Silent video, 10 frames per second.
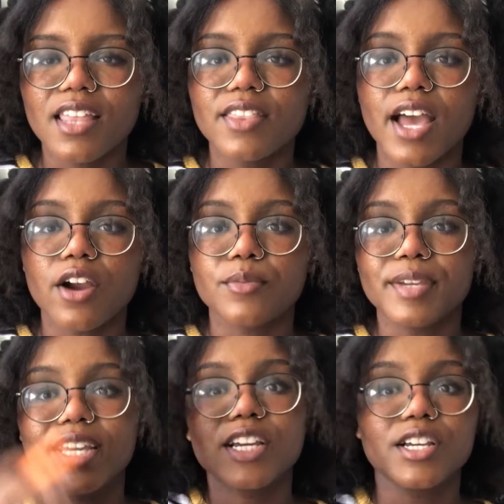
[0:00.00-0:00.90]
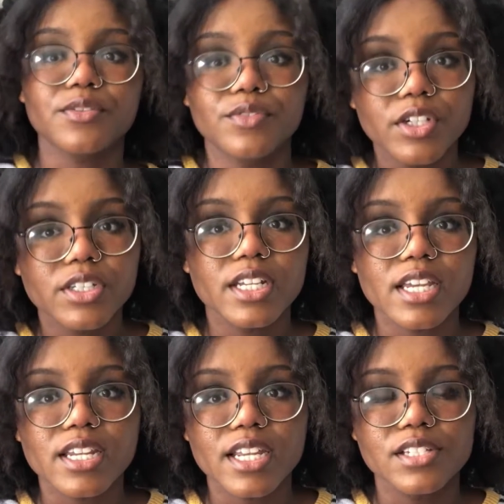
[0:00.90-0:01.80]
that are being
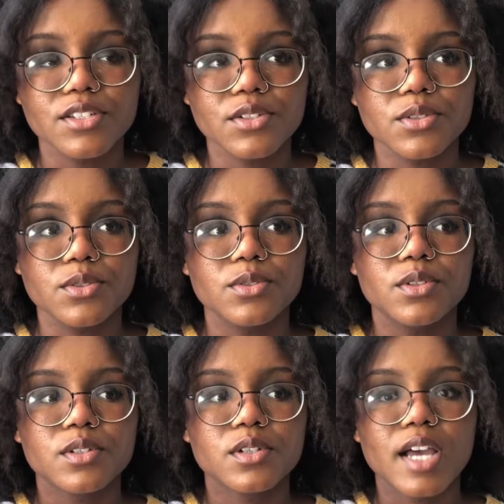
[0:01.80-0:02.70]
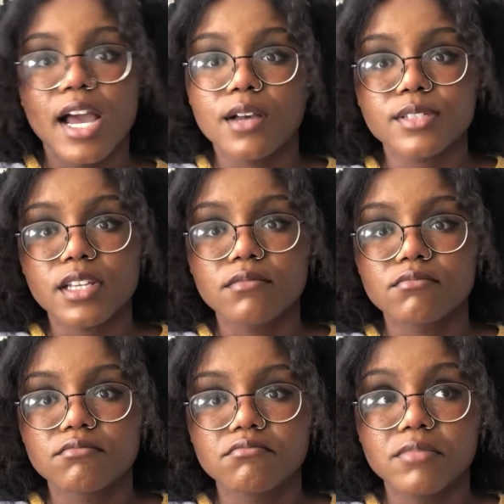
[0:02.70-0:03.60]
converted into housing,
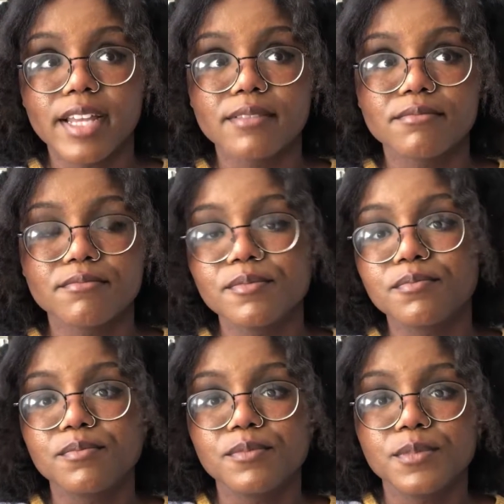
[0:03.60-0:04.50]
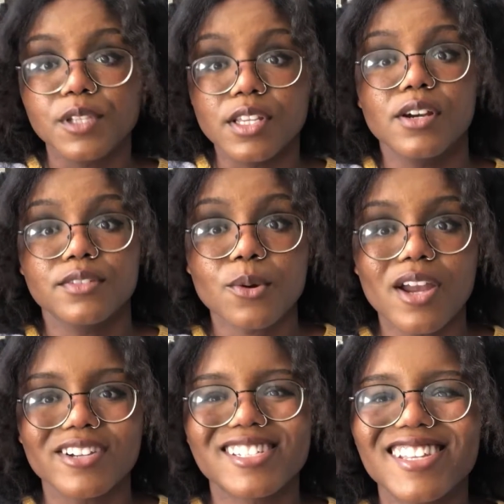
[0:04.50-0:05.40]
like, so they don't have
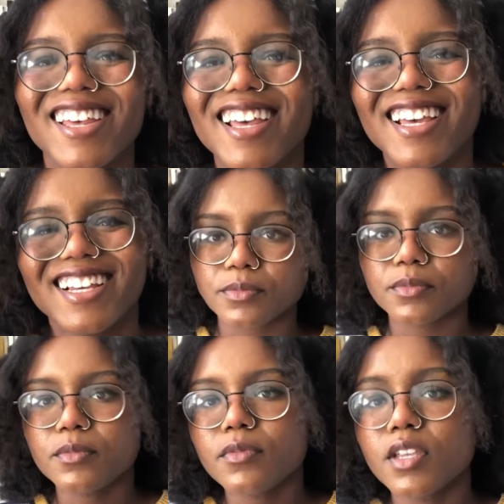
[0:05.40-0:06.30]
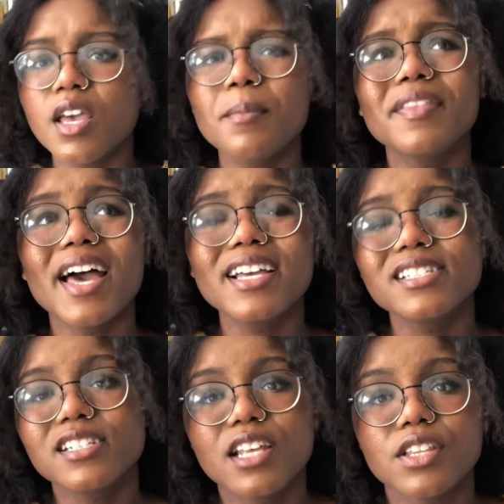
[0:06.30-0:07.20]
squatters. But that is
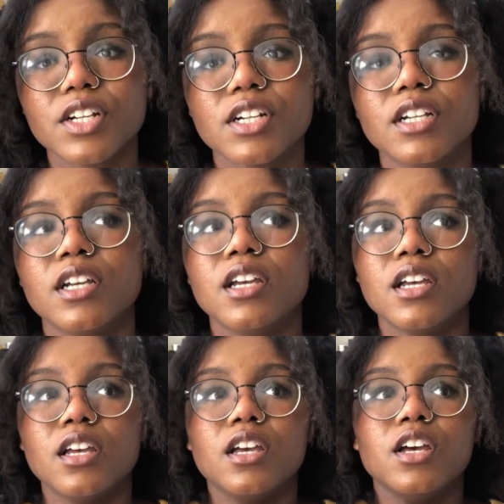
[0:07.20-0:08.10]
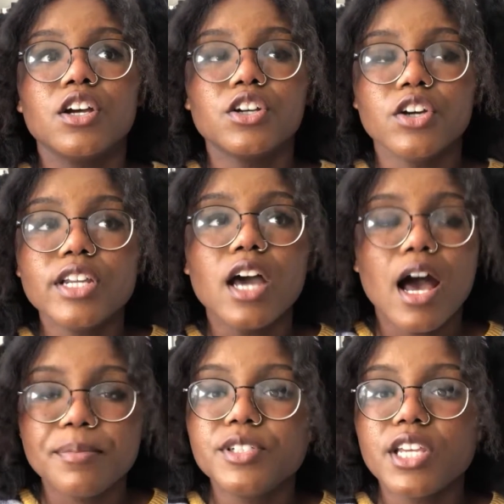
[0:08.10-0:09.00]
another good
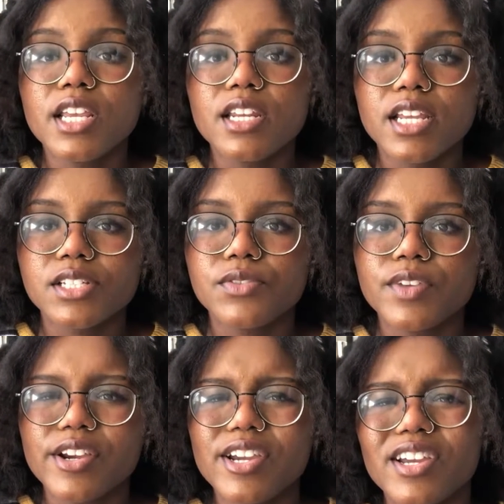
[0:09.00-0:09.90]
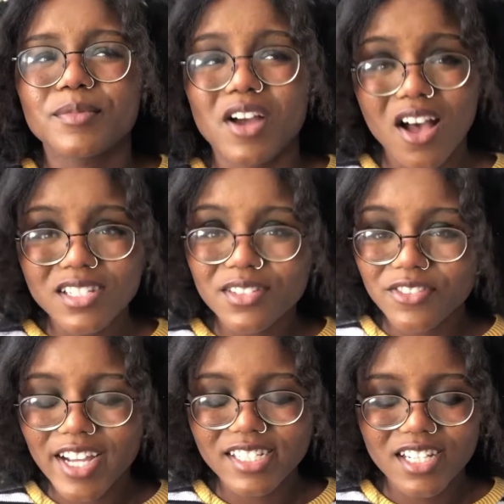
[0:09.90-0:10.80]
option. It's very cost
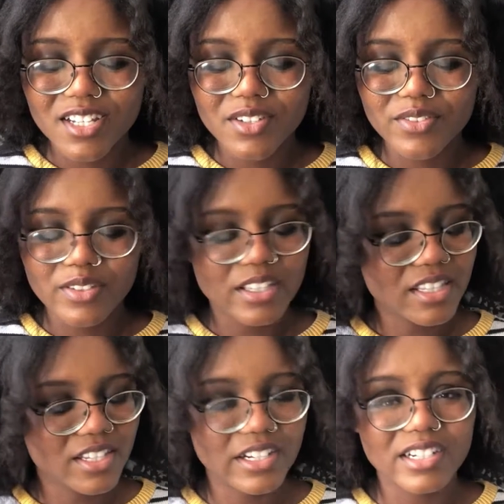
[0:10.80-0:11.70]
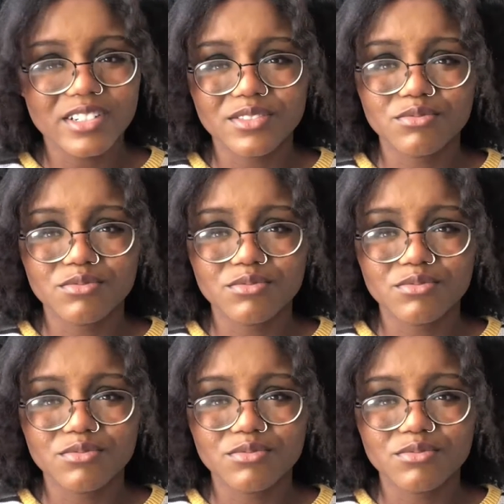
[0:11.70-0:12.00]
effective. They're